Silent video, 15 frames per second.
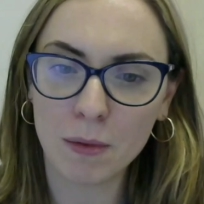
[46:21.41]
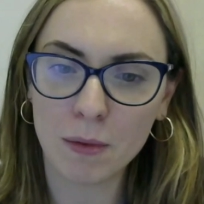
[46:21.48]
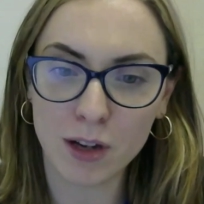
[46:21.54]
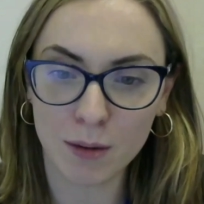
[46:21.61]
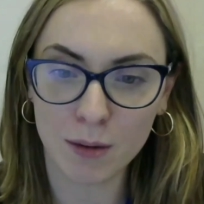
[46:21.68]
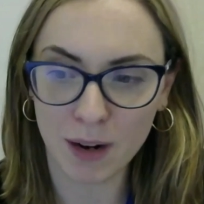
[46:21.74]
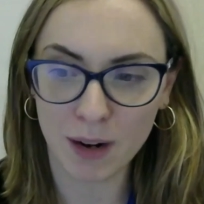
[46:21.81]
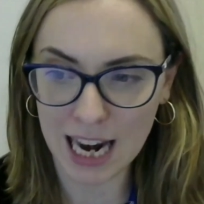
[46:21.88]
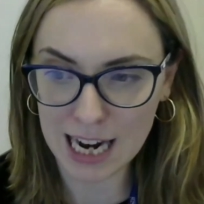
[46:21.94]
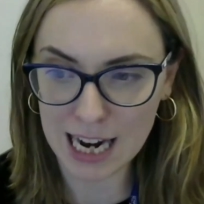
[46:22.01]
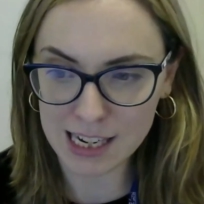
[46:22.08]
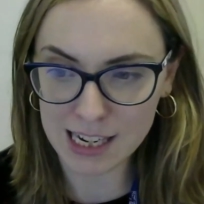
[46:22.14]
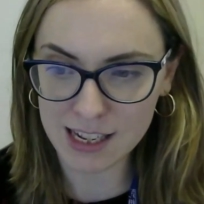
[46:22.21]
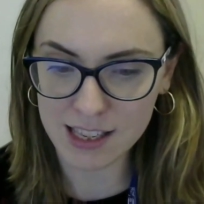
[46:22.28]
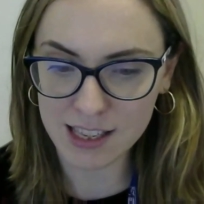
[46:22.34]
When we talk about
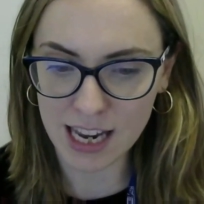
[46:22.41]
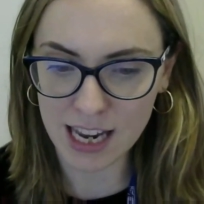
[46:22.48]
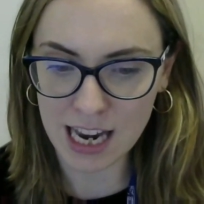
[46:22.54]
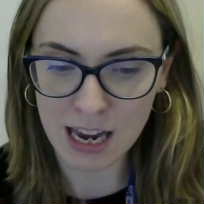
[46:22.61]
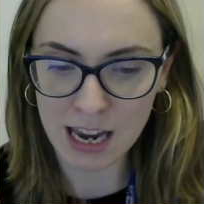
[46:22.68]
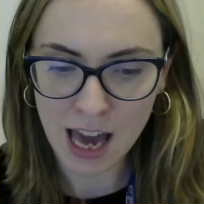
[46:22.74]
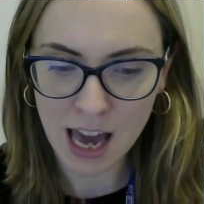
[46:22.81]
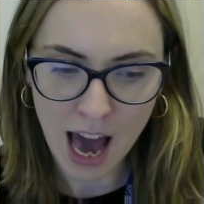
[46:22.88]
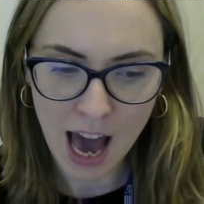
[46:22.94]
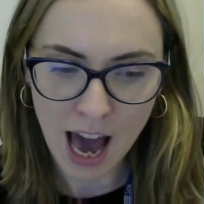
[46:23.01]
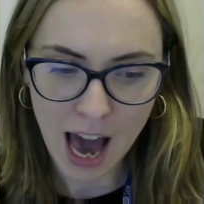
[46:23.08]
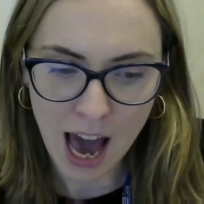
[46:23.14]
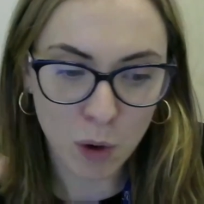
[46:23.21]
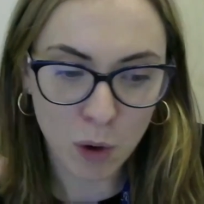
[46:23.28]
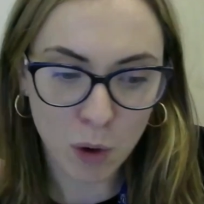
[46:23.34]
agency,
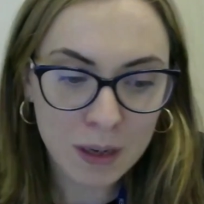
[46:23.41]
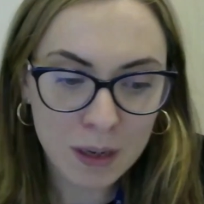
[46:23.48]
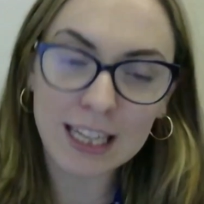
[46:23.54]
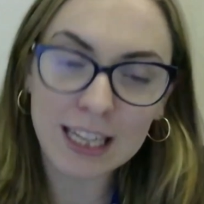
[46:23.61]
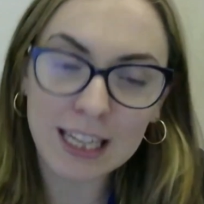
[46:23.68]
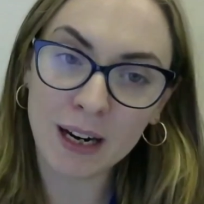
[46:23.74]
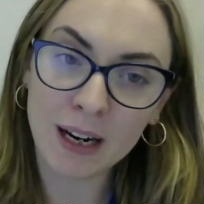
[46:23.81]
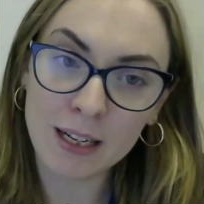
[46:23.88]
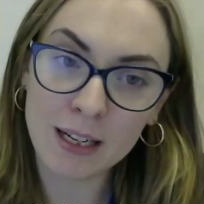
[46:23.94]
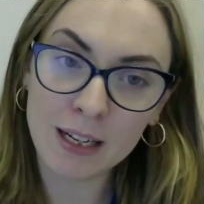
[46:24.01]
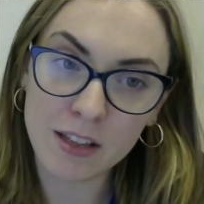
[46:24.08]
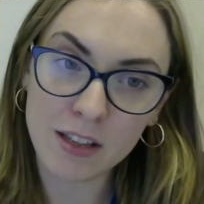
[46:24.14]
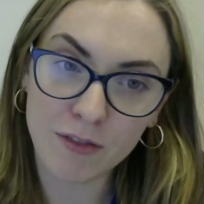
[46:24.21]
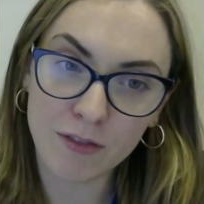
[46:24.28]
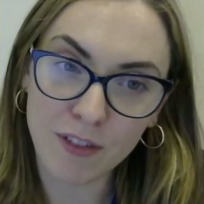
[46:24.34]
and women's
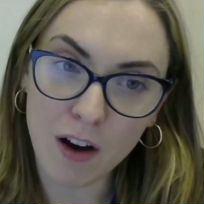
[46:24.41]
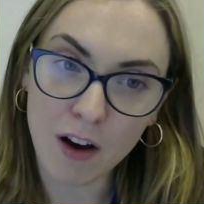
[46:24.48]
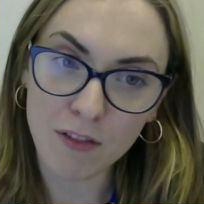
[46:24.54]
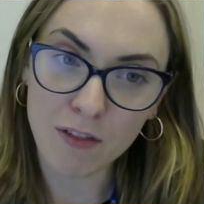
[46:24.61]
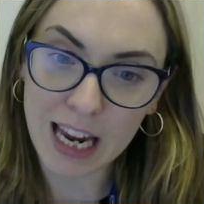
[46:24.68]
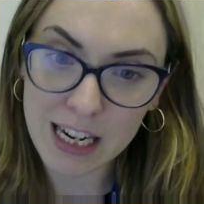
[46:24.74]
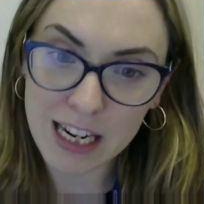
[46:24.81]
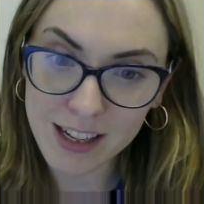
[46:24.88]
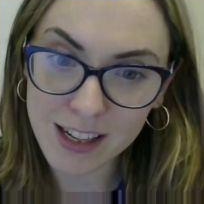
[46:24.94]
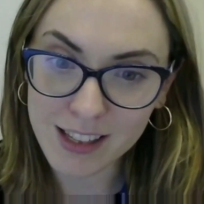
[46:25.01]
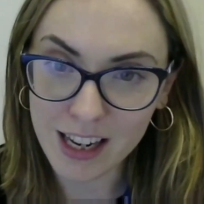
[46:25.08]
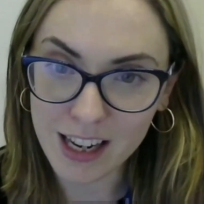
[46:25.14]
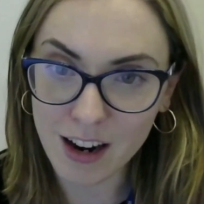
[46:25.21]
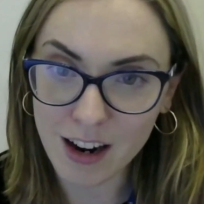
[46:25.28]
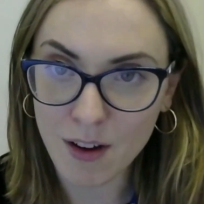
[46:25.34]
experiences of
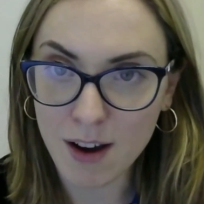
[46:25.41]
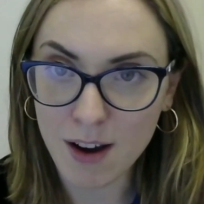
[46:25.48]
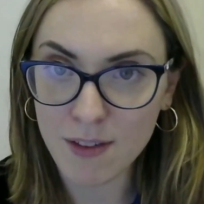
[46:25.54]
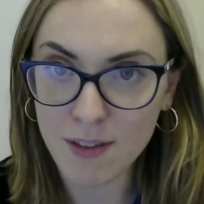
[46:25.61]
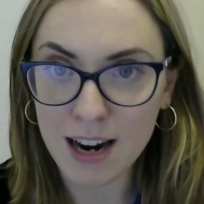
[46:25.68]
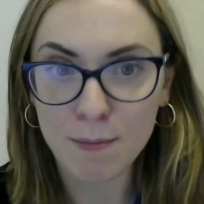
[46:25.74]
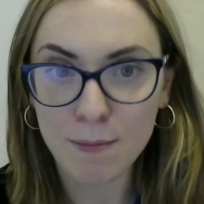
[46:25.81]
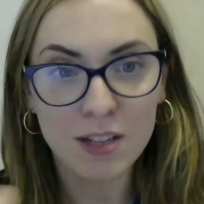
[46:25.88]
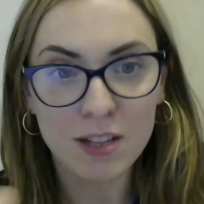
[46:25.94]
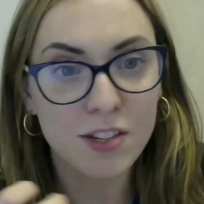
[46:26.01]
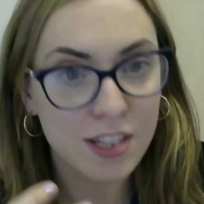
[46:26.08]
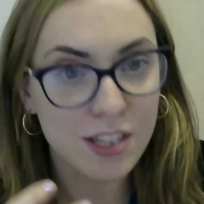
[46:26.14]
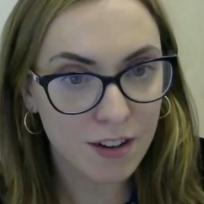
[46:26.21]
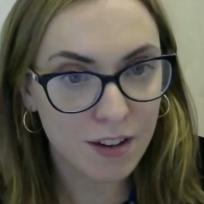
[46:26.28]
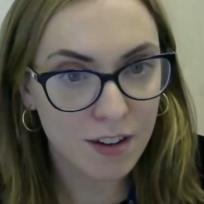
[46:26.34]
agency are very
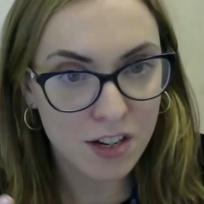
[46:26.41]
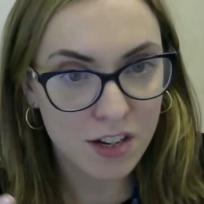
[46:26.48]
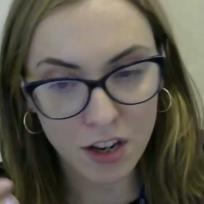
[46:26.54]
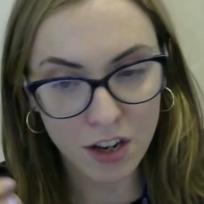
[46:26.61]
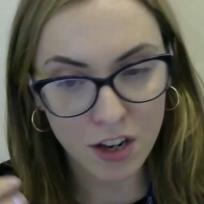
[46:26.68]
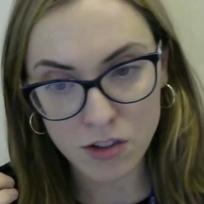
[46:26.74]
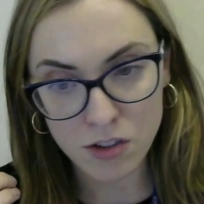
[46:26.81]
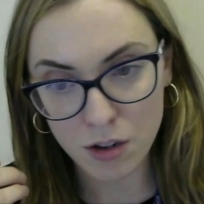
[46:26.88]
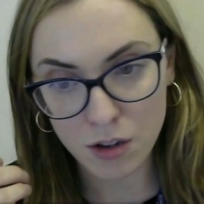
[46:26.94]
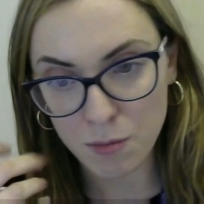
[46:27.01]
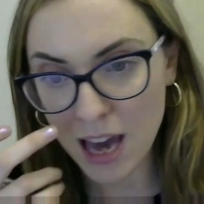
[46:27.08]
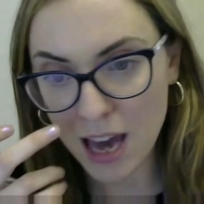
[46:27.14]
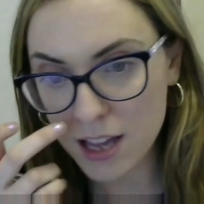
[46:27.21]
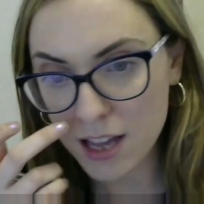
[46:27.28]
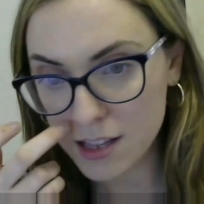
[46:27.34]
much different
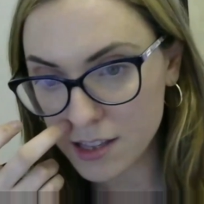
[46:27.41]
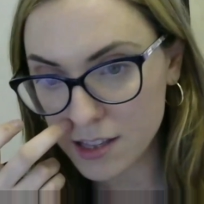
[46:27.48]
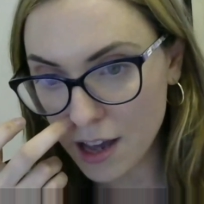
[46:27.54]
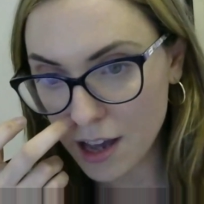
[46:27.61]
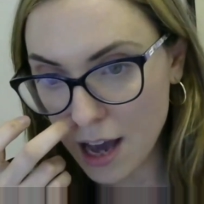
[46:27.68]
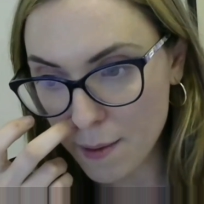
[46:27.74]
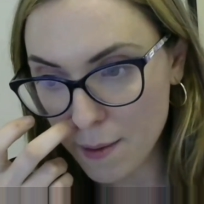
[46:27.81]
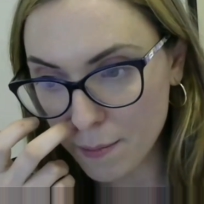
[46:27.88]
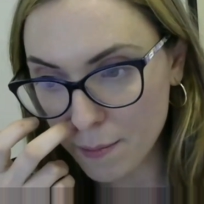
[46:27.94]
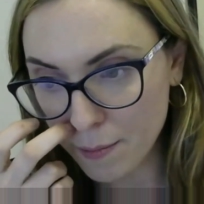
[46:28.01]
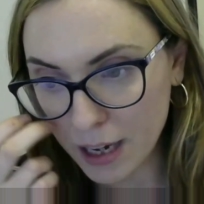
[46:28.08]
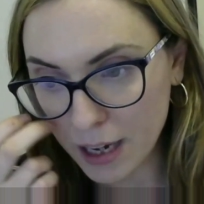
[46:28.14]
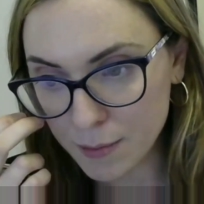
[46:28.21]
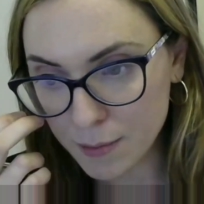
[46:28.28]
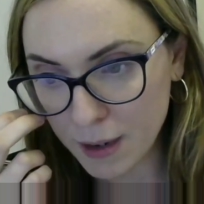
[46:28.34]
to men's
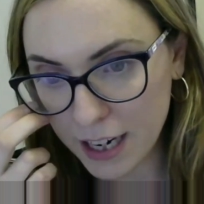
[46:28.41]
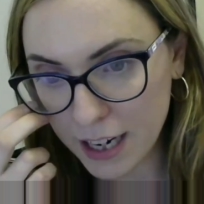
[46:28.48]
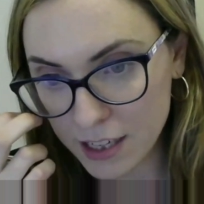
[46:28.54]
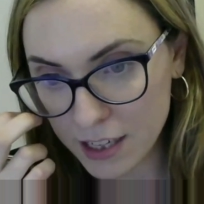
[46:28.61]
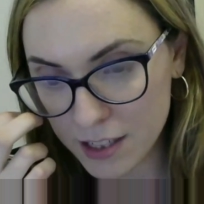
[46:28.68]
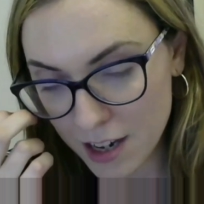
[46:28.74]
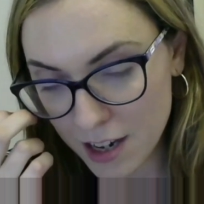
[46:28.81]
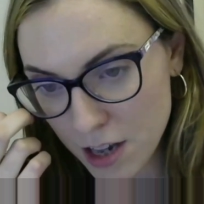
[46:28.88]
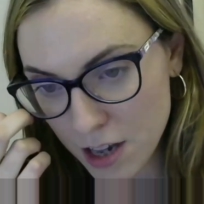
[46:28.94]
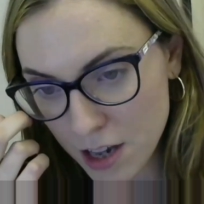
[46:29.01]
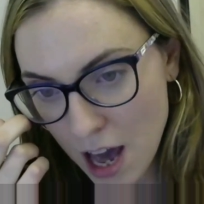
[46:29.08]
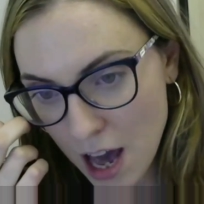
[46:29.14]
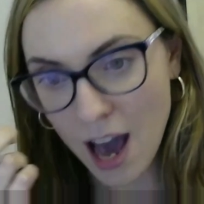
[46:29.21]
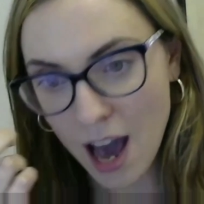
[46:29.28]
experiences,